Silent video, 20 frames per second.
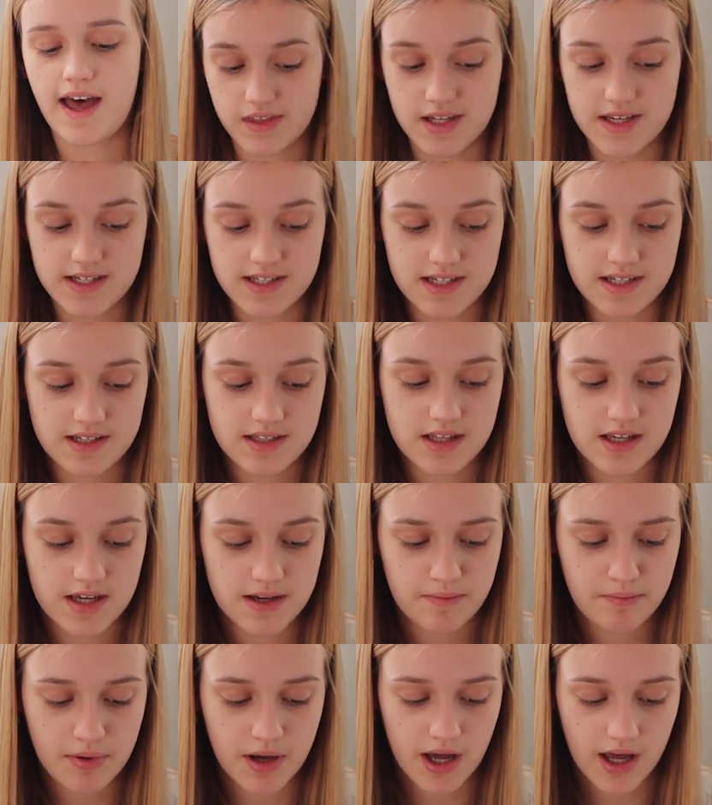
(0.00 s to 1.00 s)
This is
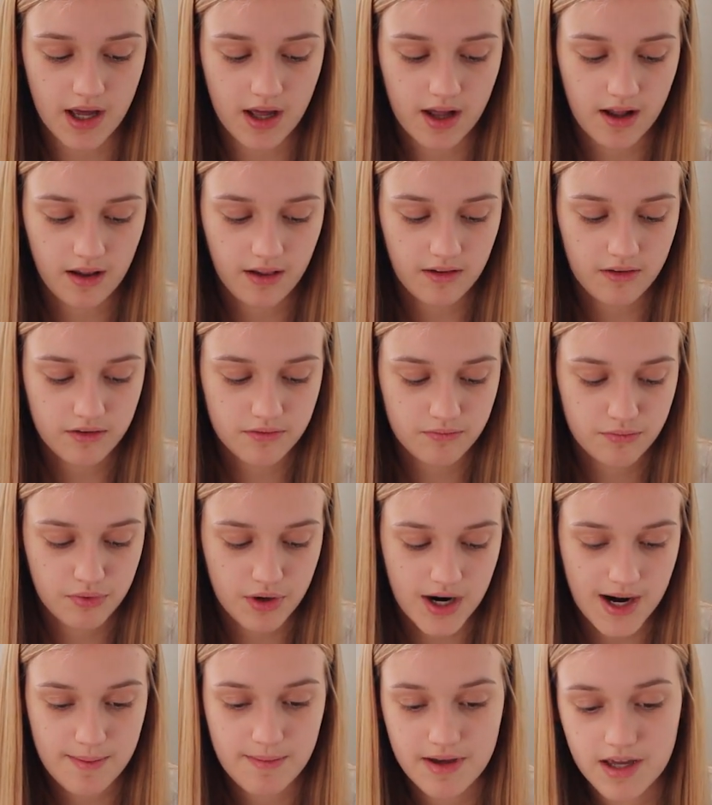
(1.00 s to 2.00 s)
the Pearl
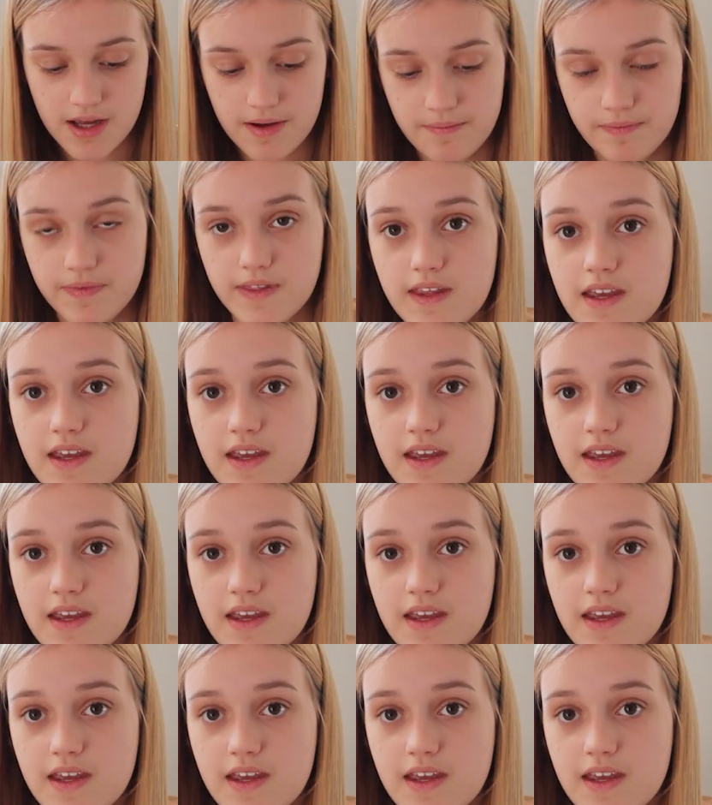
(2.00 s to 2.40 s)
primer.